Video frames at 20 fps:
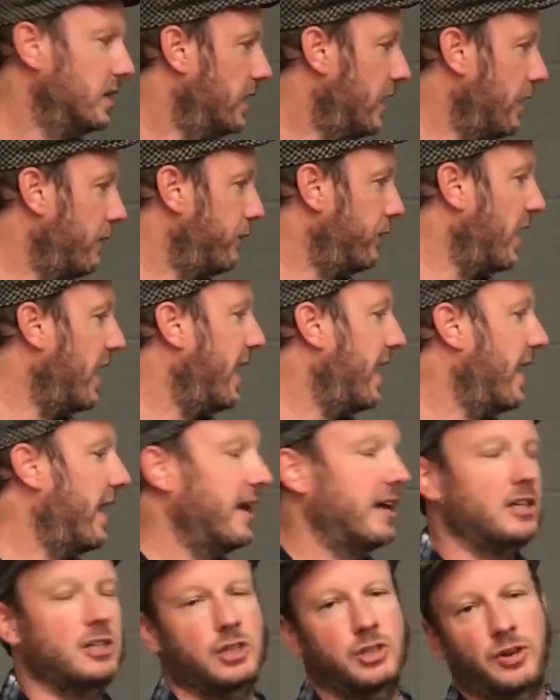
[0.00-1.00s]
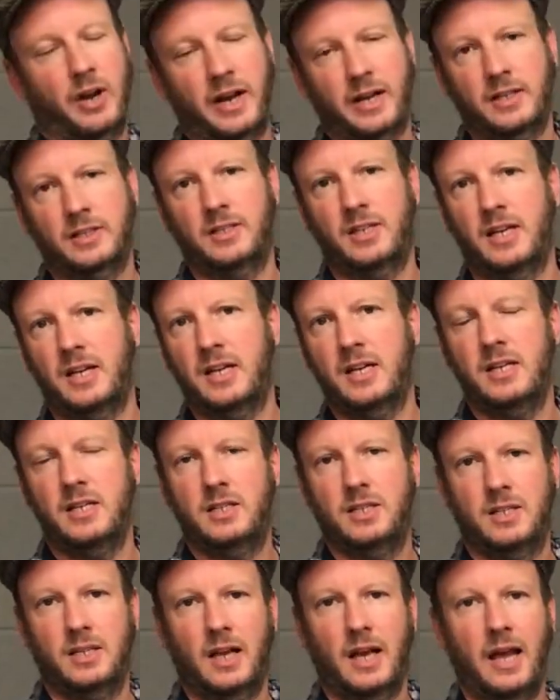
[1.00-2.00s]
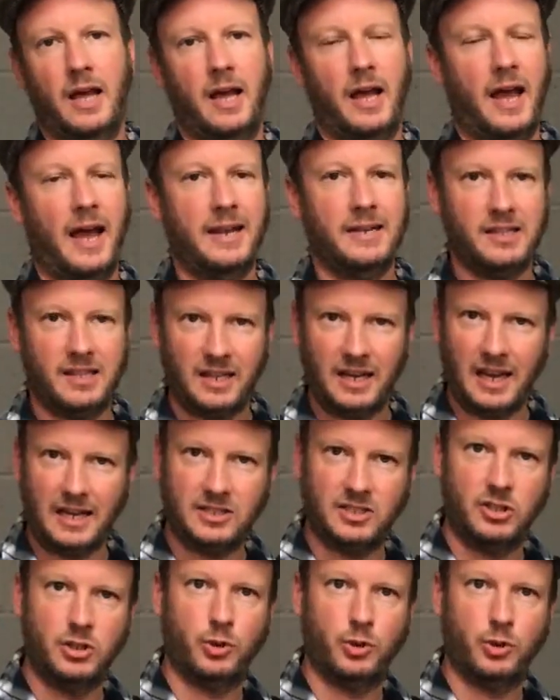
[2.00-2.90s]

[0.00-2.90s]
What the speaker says: if they're extracted anything less